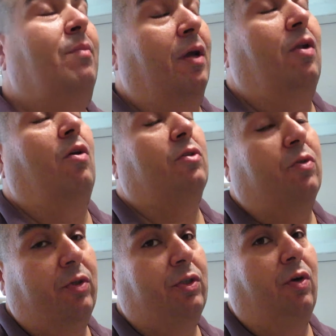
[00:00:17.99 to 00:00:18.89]
make a long
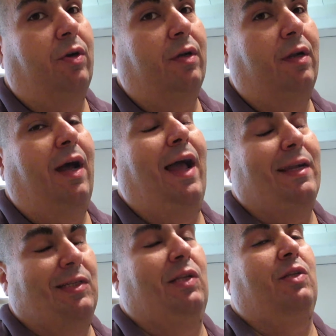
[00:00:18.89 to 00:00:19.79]
story short, I
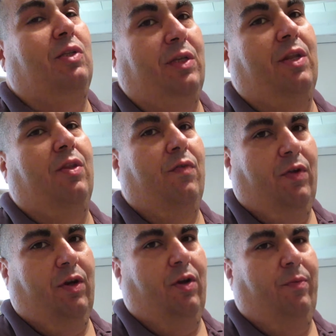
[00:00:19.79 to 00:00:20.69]
accidentally deleted the
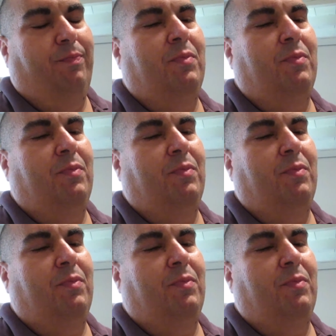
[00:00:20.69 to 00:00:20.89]
video.